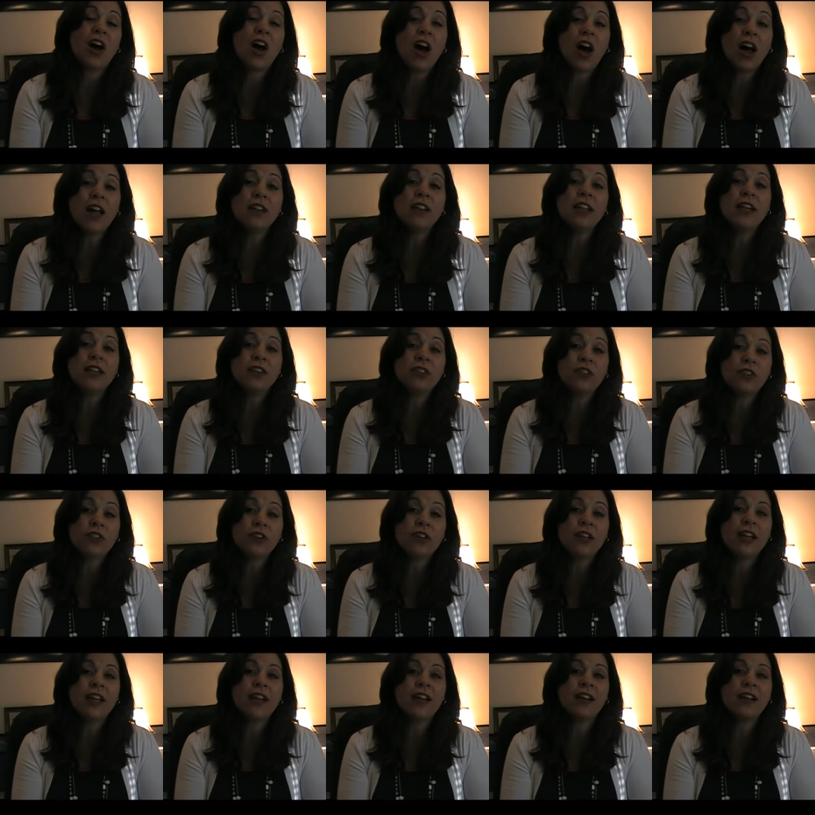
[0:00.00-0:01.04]
online
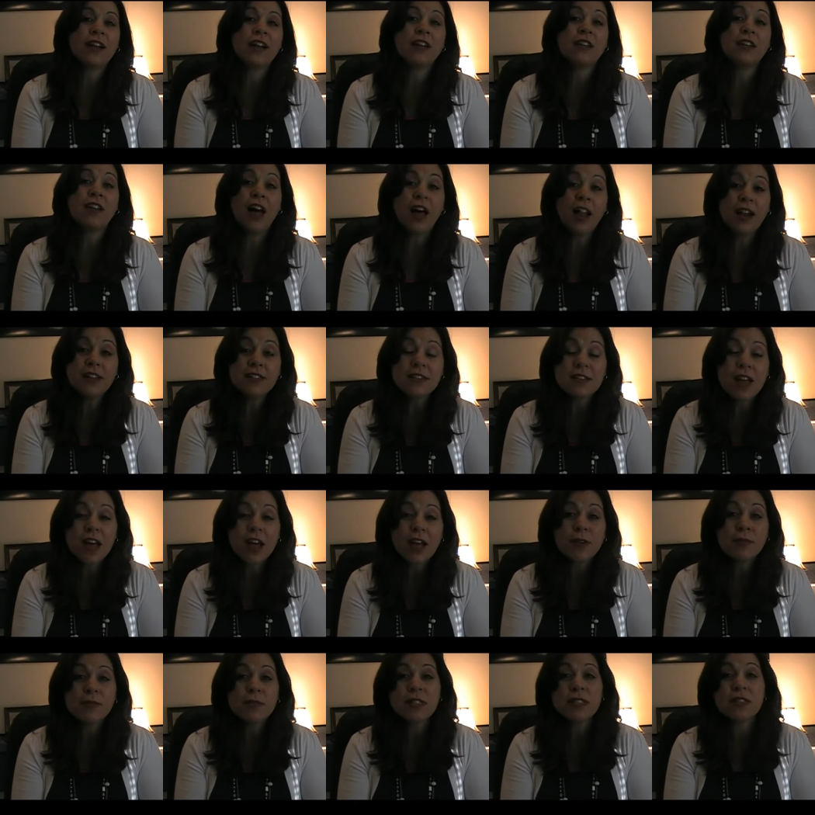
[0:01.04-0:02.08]
learning a lot of
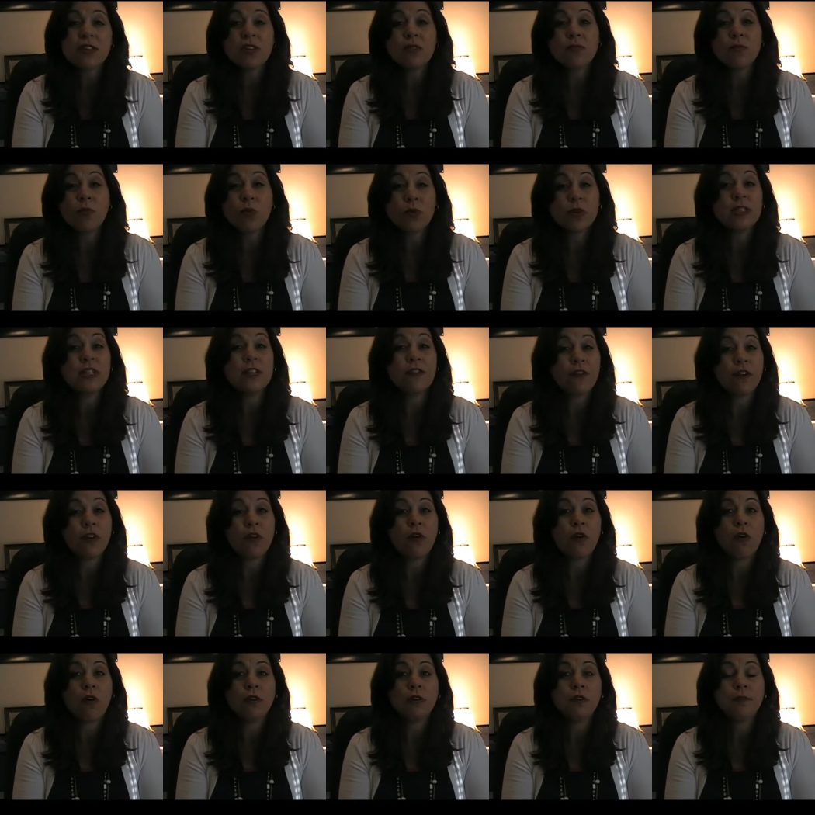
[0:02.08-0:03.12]
times is more
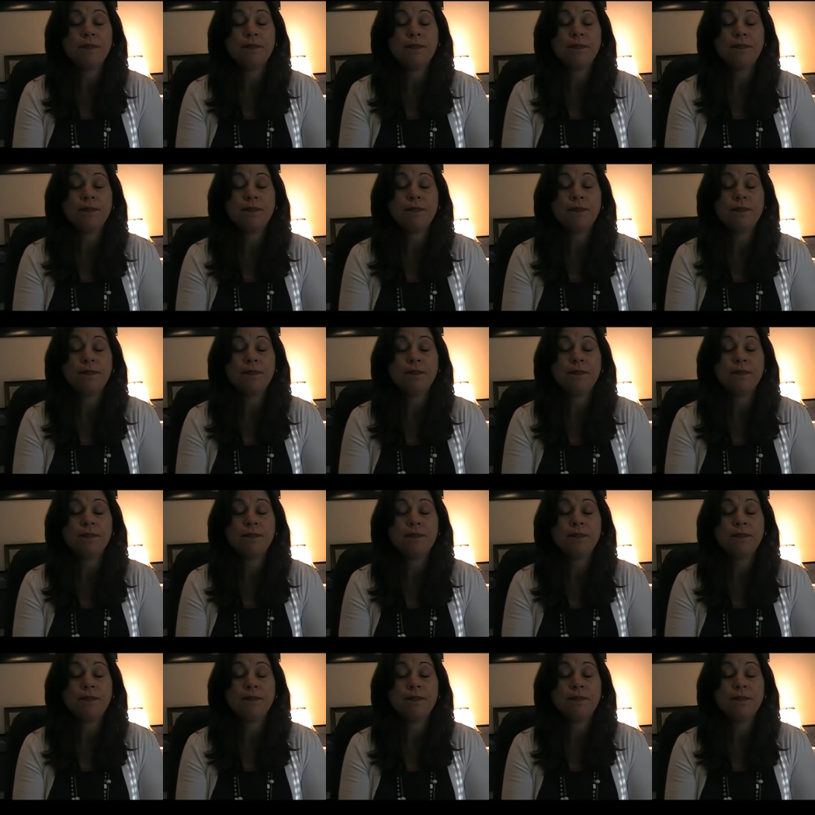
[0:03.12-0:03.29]
difficult.